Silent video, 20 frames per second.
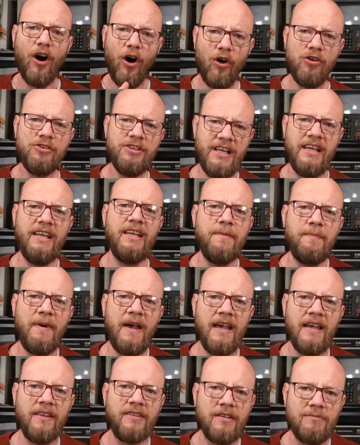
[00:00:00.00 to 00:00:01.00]
On
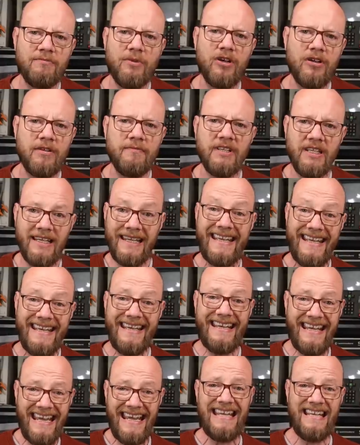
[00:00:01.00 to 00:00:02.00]
eBay at the moment,
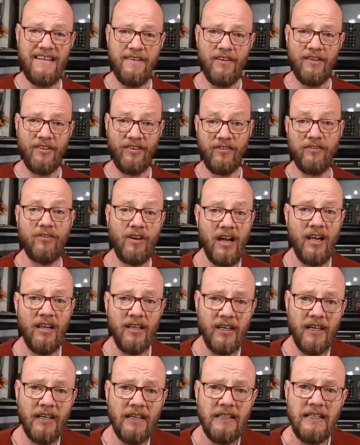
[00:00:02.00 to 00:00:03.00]
here in
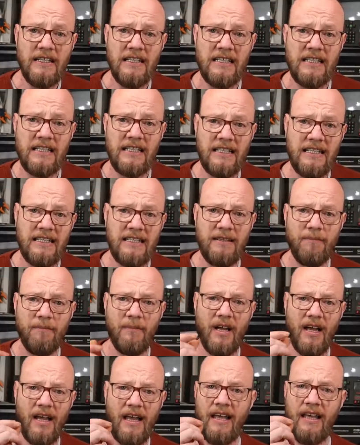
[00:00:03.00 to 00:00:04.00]
Australia,
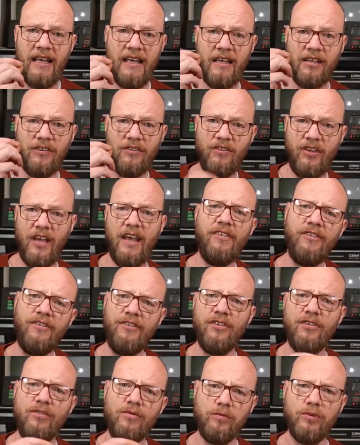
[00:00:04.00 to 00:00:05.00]
a
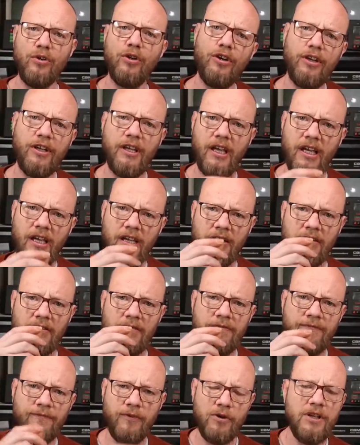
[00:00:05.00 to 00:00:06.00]
tested working
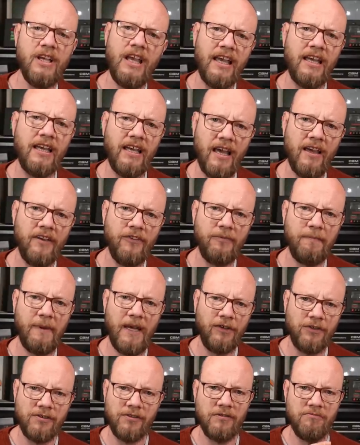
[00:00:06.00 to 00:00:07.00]
48K
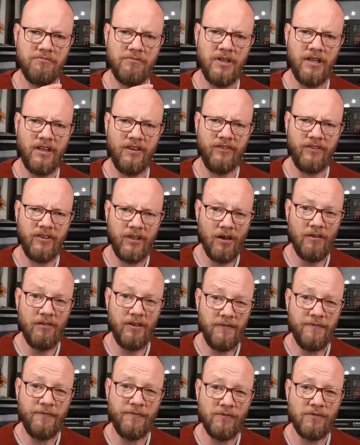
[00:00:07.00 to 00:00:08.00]
spectrum is
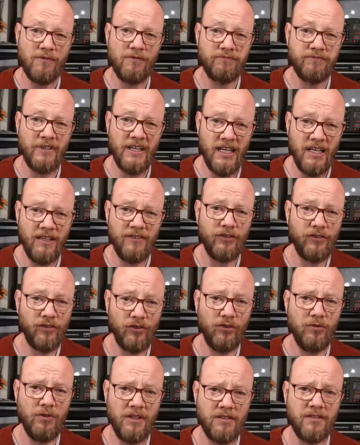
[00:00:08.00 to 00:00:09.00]
going for around the
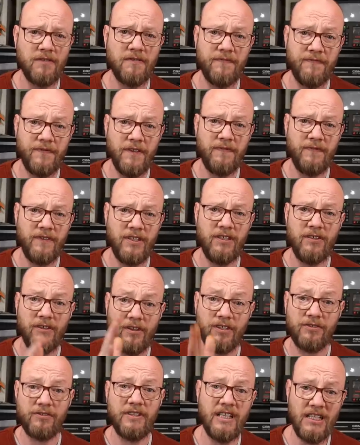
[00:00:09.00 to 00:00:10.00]
$250 to
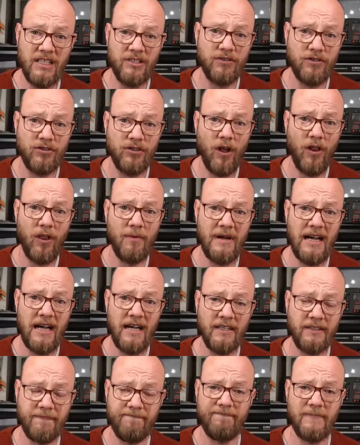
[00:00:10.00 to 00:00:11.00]
$300
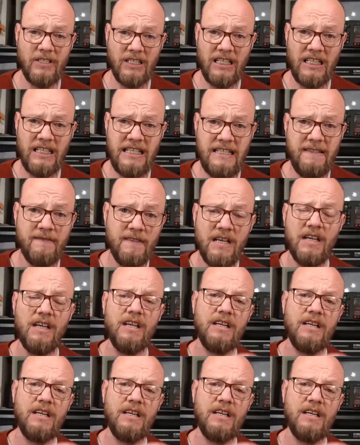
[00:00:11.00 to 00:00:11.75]
mark, okay?